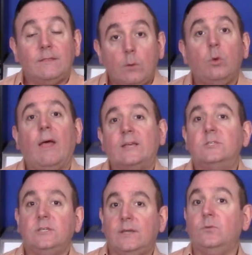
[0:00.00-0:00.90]
they will
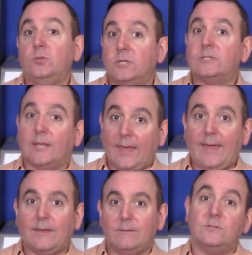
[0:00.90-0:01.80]
actually give you just the can.